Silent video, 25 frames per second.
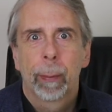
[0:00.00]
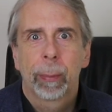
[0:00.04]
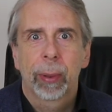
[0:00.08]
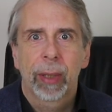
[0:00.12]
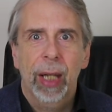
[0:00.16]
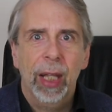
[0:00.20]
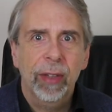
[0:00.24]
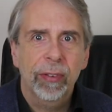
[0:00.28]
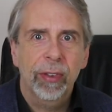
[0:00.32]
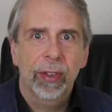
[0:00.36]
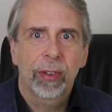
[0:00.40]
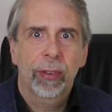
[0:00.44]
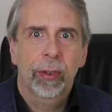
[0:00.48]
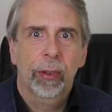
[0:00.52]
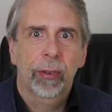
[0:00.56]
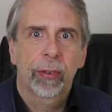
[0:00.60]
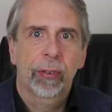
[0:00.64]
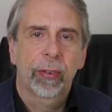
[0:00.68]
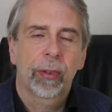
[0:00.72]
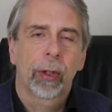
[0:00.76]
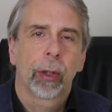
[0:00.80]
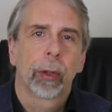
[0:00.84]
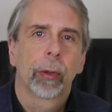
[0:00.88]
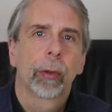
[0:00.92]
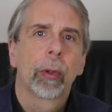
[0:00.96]
But as it
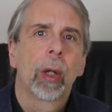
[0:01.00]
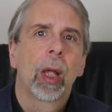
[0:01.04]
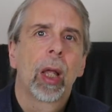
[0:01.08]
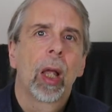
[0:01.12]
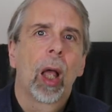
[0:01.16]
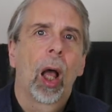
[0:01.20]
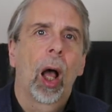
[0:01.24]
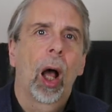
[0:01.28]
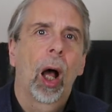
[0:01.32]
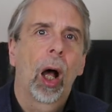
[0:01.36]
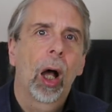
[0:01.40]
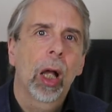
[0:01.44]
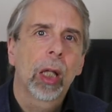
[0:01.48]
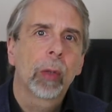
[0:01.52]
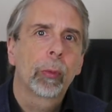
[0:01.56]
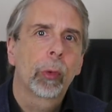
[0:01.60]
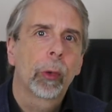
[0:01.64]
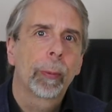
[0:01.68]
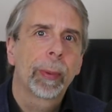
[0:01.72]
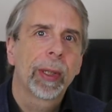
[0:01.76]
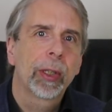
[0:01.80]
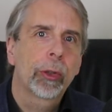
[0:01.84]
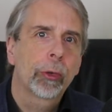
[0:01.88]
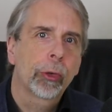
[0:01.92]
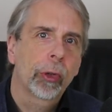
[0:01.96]
does so, I
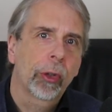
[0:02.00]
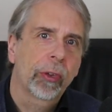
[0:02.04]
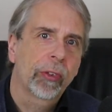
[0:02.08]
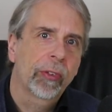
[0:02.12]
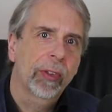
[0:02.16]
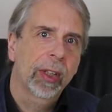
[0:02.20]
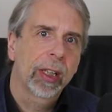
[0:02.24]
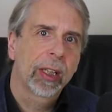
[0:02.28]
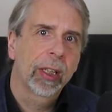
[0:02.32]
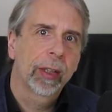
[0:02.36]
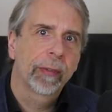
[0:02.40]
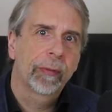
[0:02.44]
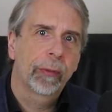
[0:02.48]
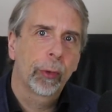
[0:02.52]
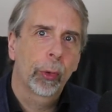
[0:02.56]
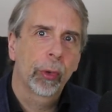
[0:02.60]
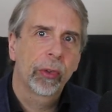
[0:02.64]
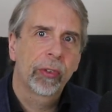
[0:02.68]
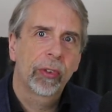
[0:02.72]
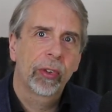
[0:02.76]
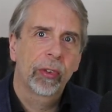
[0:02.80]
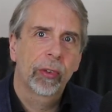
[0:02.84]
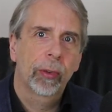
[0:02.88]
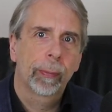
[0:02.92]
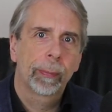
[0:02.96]
will be trusting the
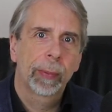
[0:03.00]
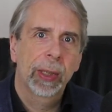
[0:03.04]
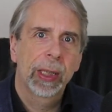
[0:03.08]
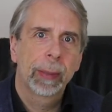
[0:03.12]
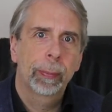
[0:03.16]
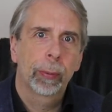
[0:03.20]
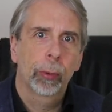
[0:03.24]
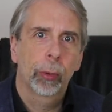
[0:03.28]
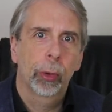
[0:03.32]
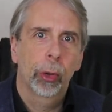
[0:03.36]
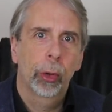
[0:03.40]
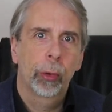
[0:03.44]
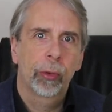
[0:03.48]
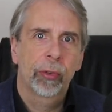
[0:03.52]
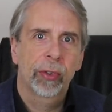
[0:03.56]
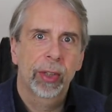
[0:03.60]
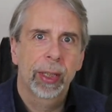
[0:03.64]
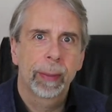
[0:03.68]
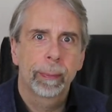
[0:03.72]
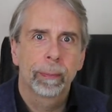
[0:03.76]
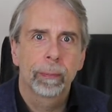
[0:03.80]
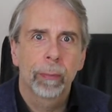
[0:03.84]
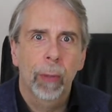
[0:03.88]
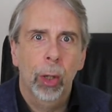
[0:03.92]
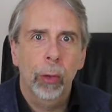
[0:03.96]
voices of people who
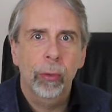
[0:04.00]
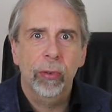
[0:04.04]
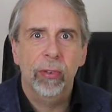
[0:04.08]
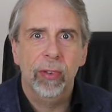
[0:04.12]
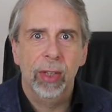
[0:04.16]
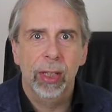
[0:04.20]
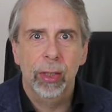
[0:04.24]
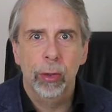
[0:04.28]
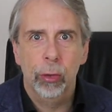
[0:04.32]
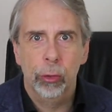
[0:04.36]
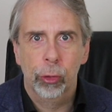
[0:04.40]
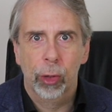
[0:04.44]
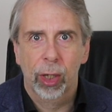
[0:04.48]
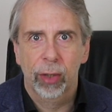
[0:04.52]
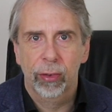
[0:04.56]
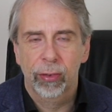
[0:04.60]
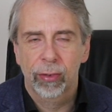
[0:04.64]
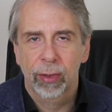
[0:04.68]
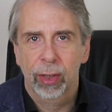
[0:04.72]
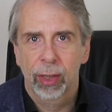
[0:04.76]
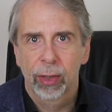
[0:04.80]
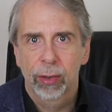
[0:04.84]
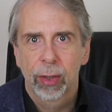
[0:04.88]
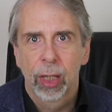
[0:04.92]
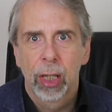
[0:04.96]
seem most
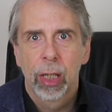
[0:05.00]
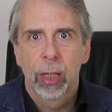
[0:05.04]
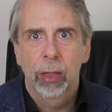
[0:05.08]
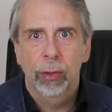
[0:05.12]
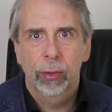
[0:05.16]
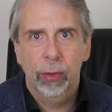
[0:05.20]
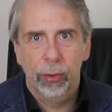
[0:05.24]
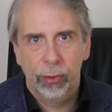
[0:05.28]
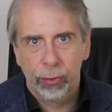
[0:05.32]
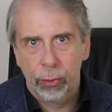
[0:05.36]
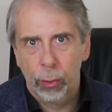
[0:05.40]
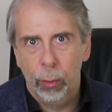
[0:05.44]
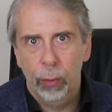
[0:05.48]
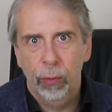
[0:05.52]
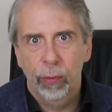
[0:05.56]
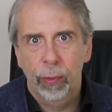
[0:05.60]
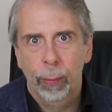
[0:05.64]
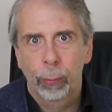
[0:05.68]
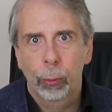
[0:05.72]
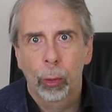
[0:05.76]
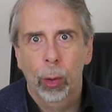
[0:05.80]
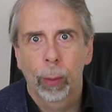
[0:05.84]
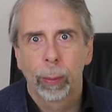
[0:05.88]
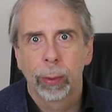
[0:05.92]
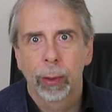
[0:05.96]
interested to solve
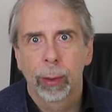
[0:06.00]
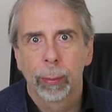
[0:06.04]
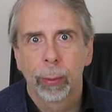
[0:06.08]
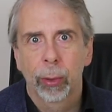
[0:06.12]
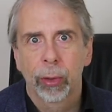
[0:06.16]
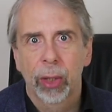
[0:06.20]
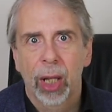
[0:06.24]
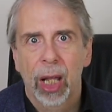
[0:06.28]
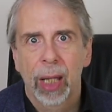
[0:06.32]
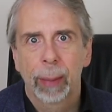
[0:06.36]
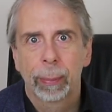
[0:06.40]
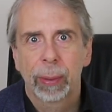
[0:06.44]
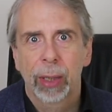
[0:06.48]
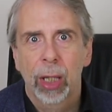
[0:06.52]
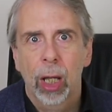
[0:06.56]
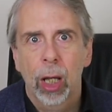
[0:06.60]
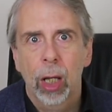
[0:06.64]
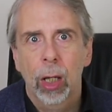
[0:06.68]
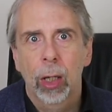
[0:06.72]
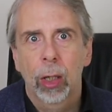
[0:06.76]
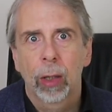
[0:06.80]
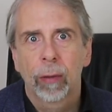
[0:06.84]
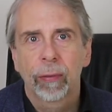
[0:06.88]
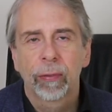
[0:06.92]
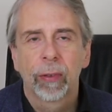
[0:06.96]
the problem on our
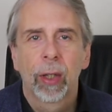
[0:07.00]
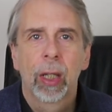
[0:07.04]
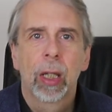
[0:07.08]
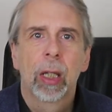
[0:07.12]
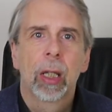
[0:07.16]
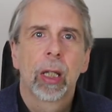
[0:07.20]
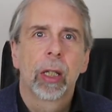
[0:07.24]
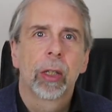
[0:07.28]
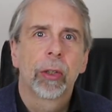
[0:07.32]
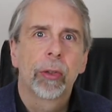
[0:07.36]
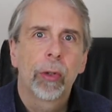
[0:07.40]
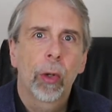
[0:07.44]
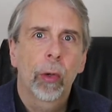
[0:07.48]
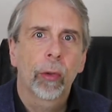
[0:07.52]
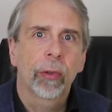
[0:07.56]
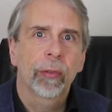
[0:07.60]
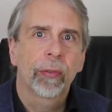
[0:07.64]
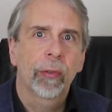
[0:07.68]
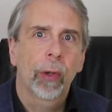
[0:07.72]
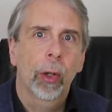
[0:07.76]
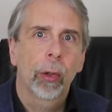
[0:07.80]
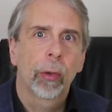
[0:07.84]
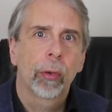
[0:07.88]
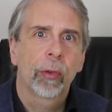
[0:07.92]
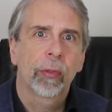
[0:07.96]
behalf,
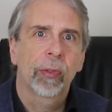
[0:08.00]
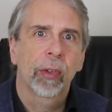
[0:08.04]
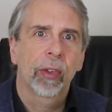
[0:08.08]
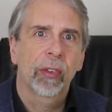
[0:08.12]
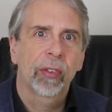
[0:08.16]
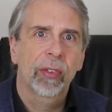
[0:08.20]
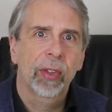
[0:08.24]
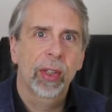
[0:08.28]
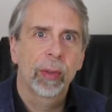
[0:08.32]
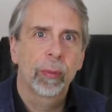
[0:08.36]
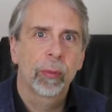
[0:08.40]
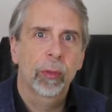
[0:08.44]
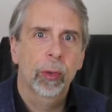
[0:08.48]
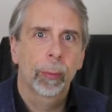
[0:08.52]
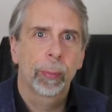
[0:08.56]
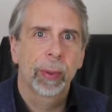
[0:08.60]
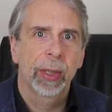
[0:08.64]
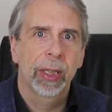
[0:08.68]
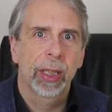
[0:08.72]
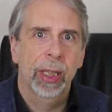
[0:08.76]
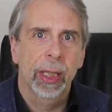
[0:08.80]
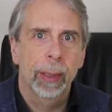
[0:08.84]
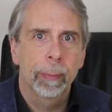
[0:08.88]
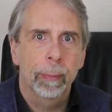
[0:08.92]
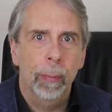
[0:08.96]
not those that seem to
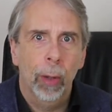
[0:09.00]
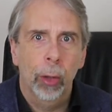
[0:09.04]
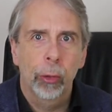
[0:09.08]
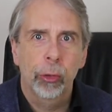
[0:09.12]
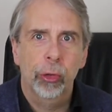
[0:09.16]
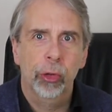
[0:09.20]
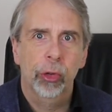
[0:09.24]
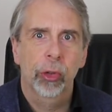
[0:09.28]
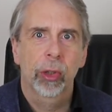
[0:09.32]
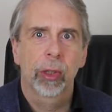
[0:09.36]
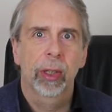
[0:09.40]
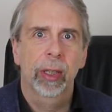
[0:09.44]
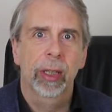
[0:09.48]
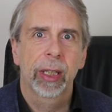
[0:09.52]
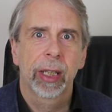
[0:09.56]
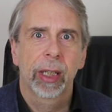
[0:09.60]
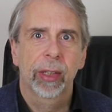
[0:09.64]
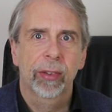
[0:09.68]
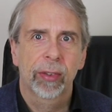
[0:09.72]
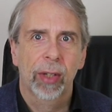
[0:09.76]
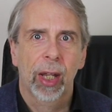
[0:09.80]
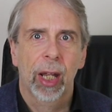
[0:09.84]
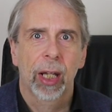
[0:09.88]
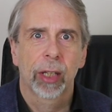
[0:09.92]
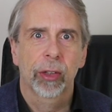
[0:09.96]
be emotionally
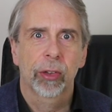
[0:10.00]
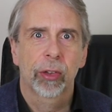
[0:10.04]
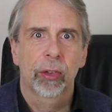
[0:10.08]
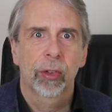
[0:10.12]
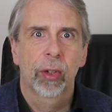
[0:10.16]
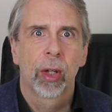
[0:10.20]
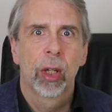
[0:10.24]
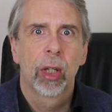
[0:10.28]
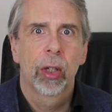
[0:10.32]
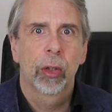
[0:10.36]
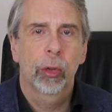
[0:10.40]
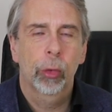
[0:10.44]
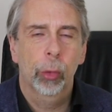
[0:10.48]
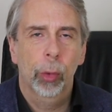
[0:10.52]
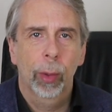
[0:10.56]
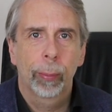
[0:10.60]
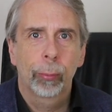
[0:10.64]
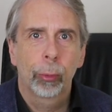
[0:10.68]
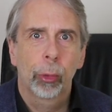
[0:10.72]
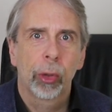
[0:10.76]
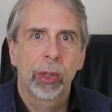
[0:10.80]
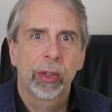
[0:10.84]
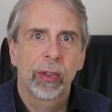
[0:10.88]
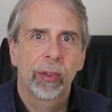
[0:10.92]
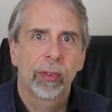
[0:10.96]
attached to a
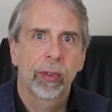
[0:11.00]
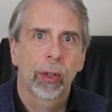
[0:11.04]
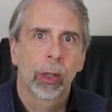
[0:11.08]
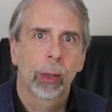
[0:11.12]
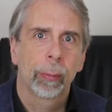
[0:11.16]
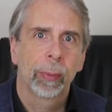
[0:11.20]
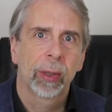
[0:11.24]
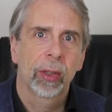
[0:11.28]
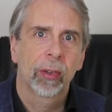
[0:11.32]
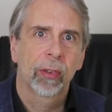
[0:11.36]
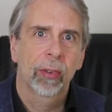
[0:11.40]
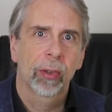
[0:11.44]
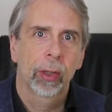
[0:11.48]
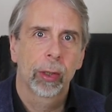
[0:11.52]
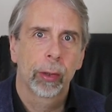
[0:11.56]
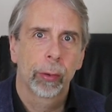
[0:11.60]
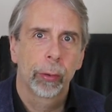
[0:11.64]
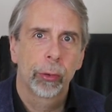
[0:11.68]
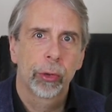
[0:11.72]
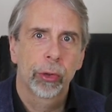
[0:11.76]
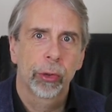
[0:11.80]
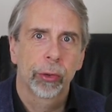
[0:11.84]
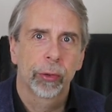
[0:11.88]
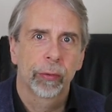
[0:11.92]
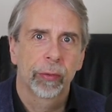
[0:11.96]
predetermined
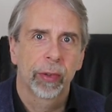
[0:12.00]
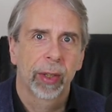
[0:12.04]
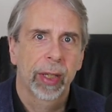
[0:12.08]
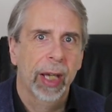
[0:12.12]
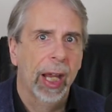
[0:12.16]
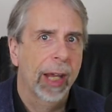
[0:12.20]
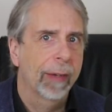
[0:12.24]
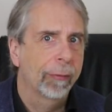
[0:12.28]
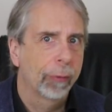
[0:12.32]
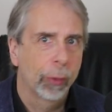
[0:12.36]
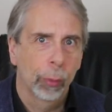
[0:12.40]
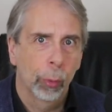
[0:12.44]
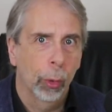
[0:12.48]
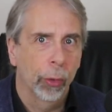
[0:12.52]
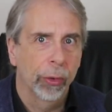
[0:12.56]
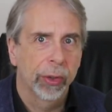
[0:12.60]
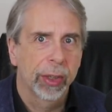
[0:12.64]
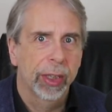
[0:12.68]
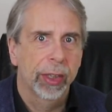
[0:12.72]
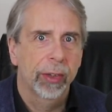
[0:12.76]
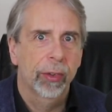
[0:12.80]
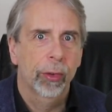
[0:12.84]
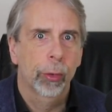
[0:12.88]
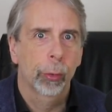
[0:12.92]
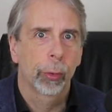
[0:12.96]
solution that everyone
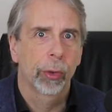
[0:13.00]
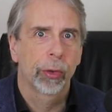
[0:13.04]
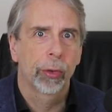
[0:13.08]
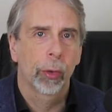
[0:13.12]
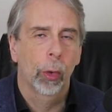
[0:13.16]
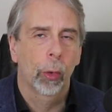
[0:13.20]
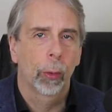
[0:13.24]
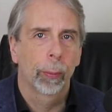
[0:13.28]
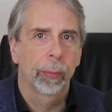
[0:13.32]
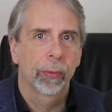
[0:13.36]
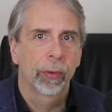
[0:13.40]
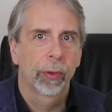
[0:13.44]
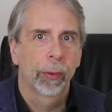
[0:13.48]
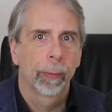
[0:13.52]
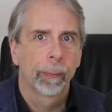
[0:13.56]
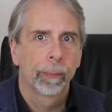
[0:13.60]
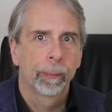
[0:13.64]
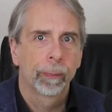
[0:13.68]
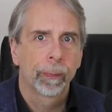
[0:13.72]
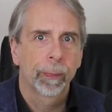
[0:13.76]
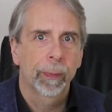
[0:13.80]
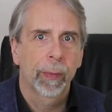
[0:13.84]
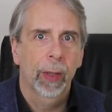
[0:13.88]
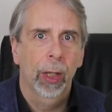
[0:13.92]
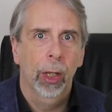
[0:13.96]
needs to adopt.
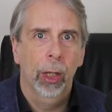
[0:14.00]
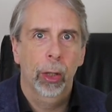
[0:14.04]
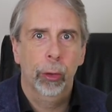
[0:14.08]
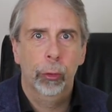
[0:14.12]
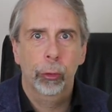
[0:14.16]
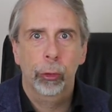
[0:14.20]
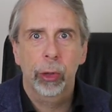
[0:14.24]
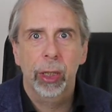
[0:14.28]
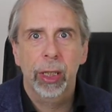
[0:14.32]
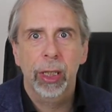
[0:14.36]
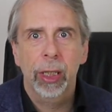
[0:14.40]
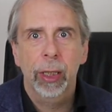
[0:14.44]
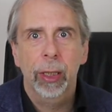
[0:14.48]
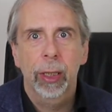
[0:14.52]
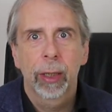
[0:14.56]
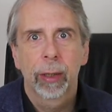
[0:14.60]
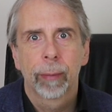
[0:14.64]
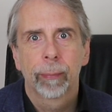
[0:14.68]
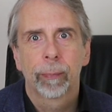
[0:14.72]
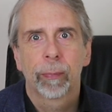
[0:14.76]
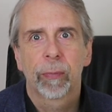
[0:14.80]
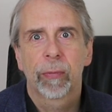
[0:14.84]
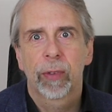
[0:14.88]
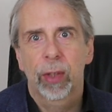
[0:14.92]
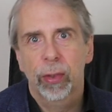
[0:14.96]
Agree?
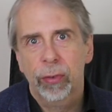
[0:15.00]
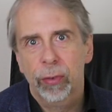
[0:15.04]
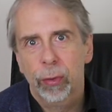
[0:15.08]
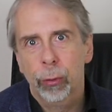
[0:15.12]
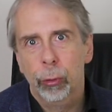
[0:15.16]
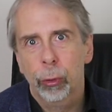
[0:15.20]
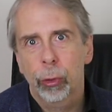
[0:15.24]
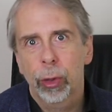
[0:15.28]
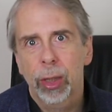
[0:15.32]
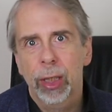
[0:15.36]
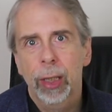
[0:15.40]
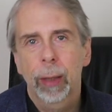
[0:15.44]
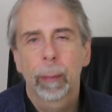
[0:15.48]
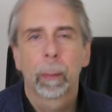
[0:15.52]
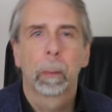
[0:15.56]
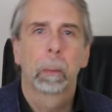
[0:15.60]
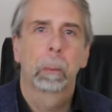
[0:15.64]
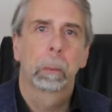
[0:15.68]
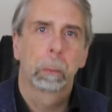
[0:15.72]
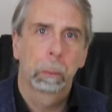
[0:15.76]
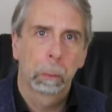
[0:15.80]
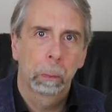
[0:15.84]
Disagree?